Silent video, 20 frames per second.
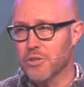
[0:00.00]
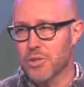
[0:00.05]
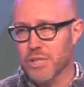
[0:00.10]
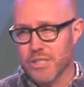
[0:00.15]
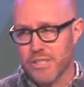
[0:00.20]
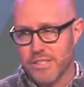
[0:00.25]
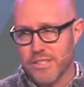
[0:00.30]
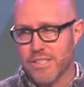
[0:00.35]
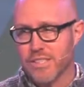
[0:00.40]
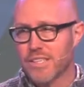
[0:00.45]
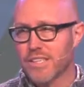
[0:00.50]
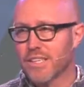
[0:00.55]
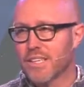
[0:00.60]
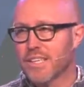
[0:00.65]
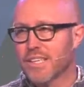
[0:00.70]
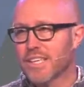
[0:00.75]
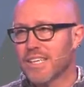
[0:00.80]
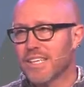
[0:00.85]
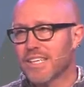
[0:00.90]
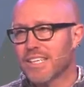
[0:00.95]
it's
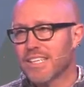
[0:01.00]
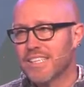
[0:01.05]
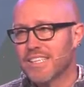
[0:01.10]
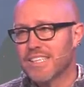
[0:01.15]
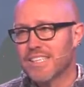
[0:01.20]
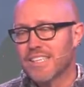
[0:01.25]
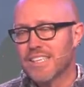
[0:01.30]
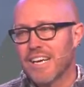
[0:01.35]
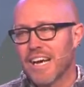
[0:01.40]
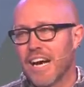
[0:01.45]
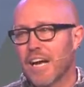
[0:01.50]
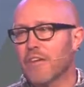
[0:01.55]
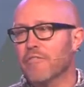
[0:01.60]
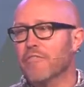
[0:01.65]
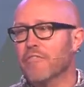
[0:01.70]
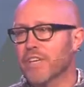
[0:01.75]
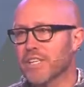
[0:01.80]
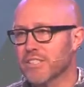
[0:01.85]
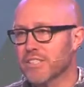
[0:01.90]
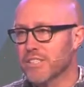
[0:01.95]
I'll
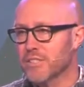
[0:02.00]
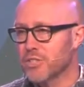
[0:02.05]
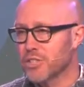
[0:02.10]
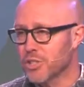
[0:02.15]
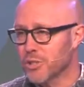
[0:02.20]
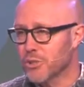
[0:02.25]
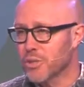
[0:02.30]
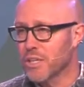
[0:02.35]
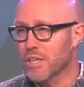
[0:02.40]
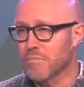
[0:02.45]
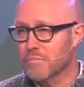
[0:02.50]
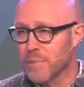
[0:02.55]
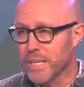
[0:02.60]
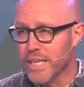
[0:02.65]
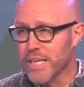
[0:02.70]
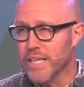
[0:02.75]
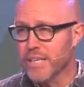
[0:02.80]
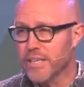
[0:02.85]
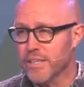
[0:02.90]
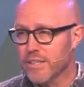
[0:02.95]
fix it. Do you love
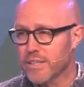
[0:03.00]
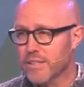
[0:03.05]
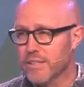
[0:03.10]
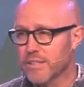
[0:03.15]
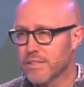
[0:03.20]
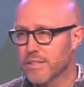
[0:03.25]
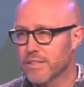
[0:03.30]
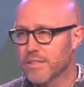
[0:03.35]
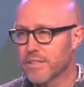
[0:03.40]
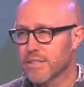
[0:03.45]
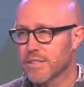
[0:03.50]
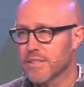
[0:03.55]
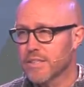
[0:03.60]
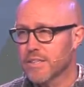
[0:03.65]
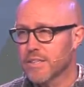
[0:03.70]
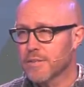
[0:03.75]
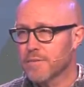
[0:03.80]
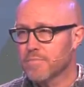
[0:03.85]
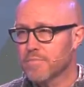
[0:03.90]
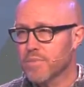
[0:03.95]
me?
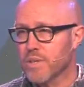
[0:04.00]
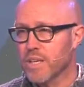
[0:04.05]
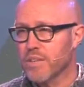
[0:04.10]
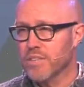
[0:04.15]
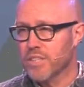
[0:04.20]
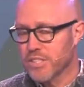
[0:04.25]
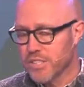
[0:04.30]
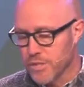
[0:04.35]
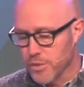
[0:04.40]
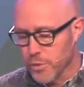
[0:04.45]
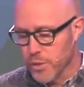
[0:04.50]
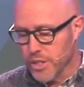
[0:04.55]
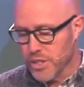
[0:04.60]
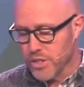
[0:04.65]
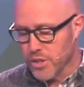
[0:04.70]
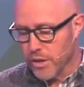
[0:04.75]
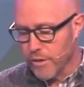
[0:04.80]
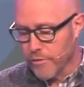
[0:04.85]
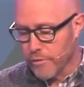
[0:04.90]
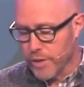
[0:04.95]
And this is what
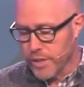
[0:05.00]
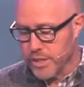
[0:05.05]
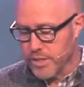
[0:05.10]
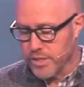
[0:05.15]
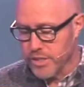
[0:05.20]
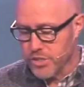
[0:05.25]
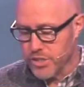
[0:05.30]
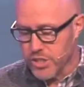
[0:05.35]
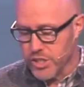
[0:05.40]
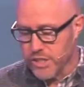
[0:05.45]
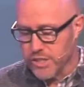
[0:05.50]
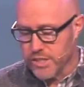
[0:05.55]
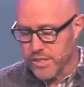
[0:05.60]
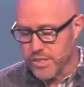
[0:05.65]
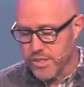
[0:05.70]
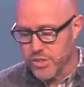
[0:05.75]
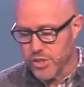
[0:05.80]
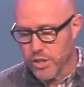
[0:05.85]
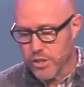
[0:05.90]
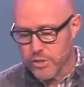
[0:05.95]
he's offering us in
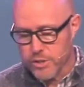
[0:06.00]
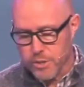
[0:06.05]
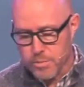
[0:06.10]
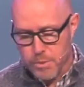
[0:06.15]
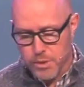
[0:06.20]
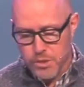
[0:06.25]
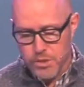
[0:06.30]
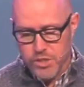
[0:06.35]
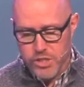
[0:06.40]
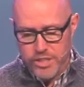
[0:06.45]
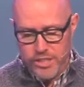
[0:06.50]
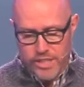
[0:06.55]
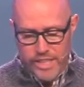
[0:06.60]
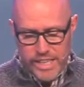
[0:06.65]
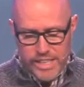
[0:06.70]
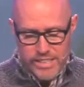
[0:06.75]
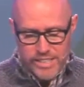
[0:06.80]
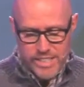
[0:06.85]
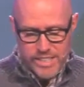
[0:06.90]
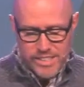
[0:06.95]
Jesus. Charles Spurgeon in the
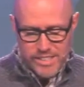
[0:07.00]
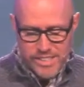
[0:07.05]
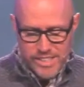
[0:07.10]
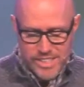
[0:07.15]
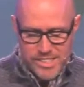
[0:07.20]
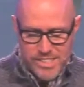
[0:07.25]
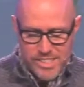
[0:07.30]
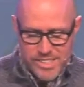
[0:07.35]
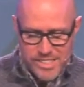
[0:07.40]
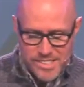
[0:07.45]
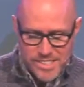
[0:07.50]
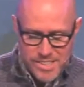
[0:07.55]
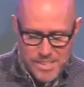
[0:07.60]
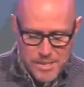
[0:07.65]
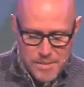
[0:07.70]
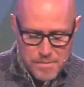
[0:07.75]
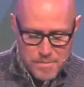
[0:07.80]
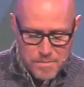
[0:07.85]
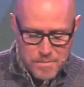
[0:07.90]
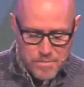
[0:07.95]
1860s
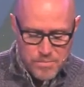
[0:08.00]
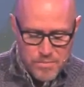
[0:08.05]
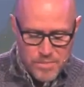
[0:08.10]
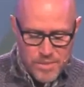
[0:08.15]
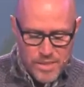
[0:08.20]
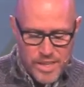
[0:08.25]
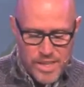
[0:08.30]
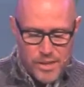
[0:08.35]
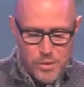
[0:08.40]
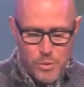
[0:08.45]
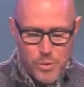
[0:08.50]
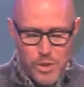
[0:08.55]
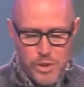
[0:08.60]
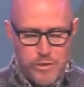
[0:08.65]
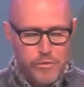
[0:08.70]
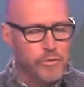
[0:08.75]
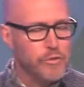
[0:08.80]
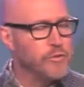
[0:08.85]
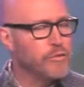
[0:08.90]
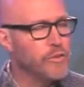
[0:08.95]
had a
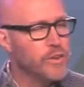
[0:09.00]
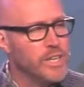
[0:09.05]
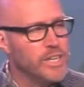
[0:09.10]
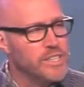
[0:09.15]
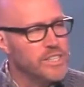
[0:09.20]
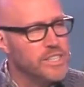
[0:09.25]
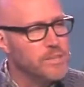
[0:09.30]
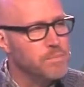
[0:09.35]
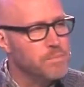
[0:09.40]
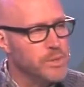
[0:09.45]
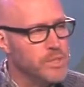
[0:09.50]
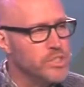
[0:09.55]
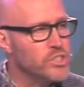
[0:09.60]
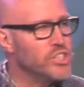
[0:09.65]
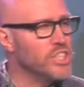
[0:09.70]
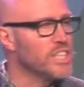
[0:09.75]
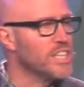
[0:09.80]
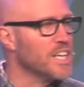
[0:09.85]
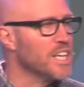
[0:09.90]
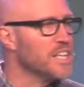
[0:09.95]
wonderful phrase. He
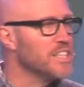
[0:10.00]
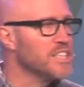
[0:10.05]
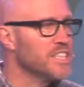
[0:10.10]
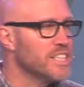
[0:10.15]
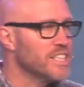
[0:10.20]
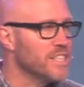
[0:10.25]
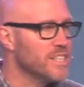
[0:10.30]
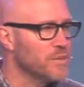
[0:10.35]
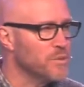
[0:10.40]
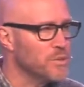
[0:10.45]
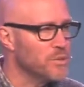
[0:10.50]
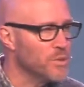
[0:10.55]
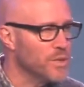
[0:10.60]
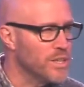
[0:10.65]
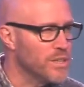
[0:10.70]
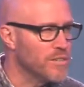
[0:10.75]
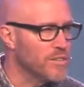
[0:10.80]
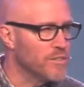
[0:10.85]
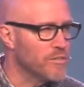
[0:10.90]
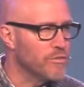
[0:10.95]
preached in London. He was one
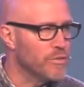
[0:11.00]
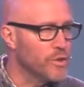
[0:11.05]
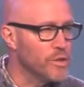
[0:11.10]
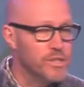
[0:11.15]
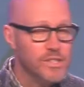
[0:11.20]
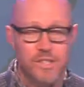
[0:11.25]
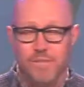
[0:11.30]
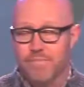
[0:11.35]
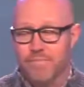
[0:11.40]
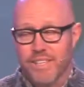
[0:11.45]
of the first,